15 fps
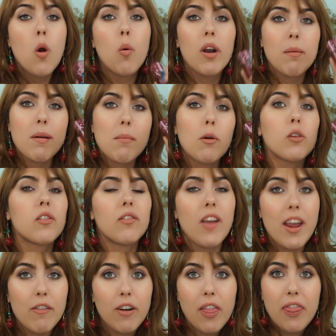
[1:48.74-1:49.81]
One of my most
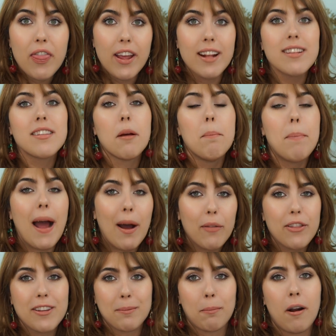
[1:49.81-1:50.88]
favorite things
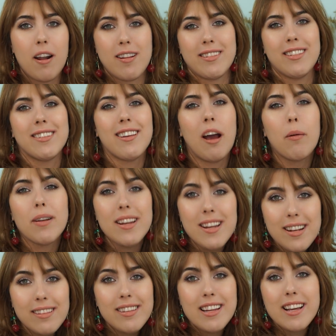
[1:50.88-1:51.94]
about this product is how
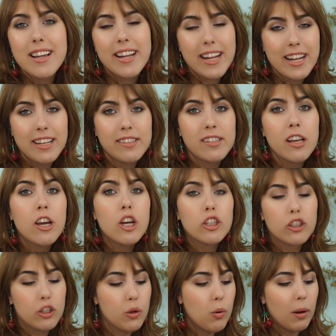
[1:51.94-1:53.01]
easy it is
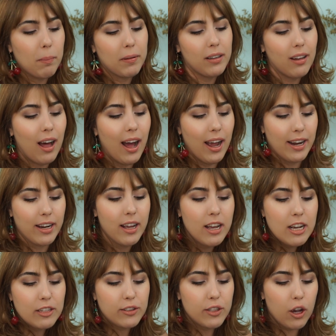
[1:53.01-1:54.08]
to apply.
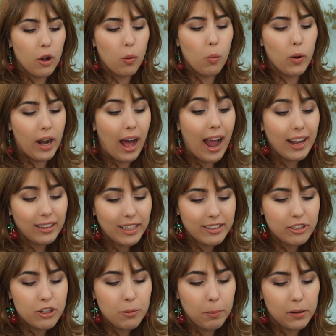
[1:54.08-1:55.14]
So what I
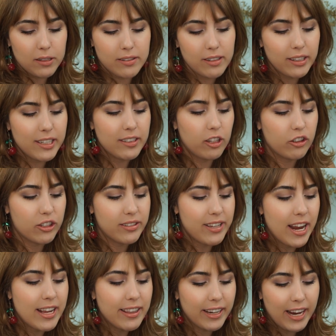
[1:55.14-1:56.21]
like to do personally is I'll just
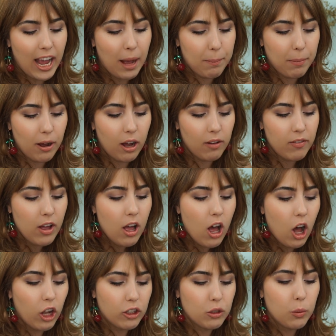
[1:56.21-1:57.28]
take the cap off,
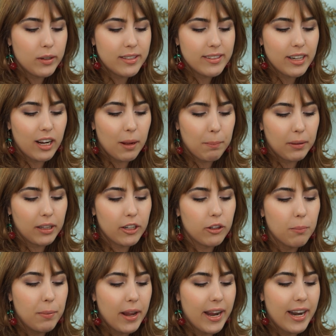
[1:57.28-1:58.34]
I'll twist it up a
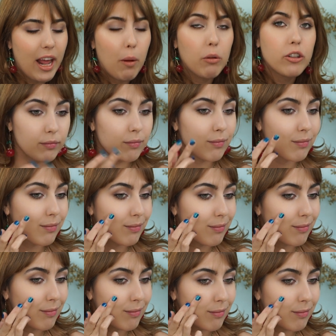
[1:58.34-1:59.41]
little bit, and I will just
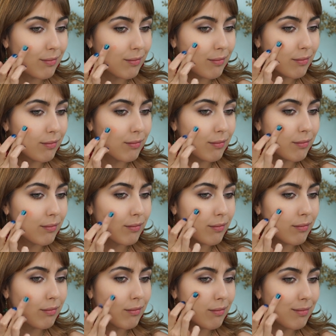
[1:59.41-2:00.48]
rub my
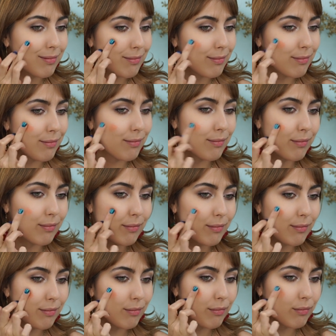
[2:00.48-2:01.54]
finger in the
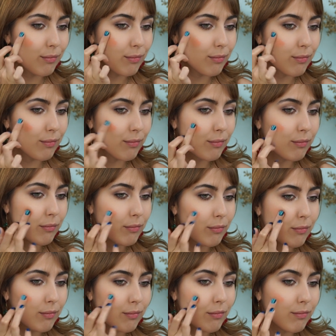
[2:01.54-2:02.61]
top, whether it be my middle finger,
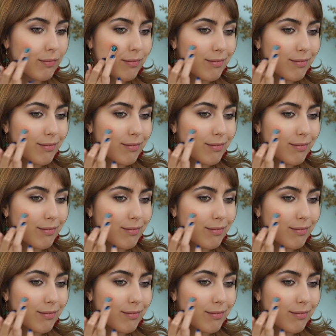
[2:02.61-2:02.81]
my ring